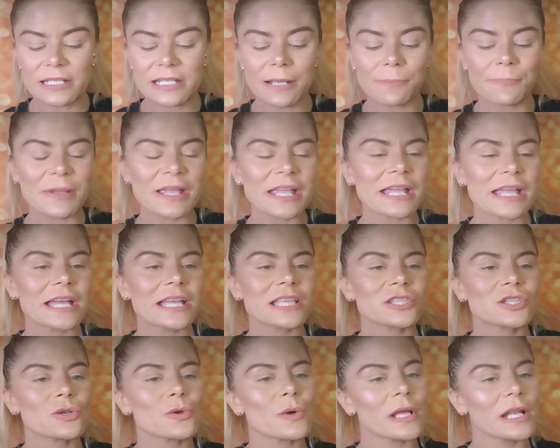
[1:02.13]
dipping
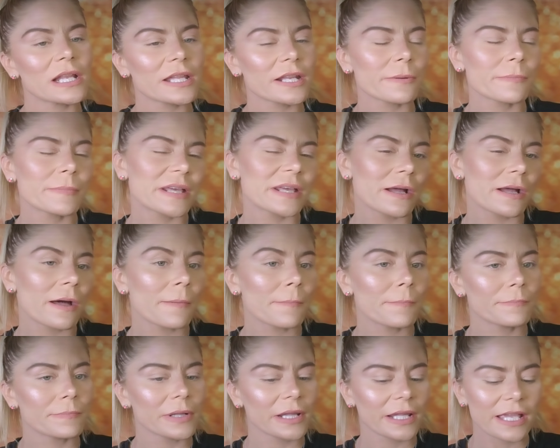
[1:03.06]
into a little bit of
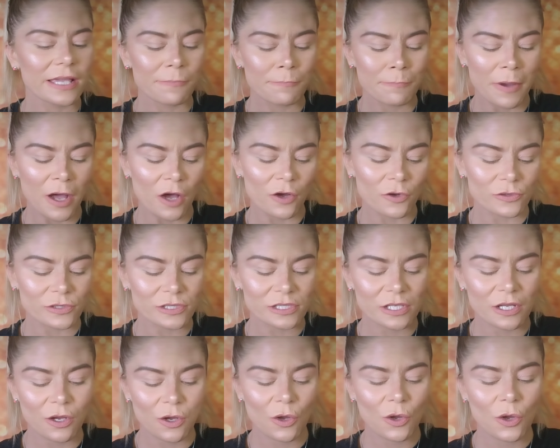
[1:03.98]
Bling
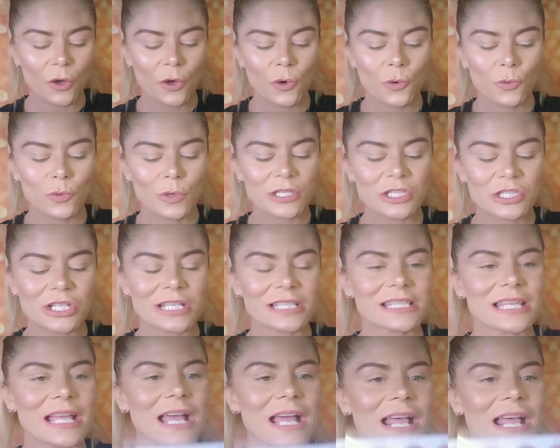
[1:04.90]
Boss, which is